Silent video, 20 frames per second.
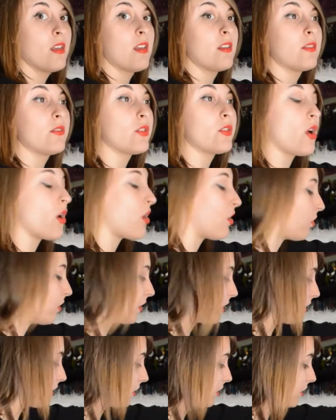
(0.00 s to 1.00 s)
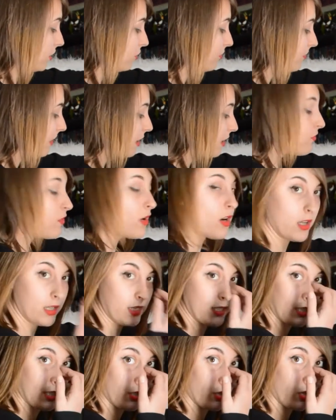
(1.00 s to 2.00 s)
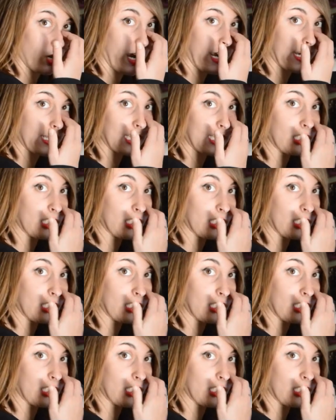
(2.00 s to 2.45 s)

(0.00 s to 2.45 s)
So you may want to try to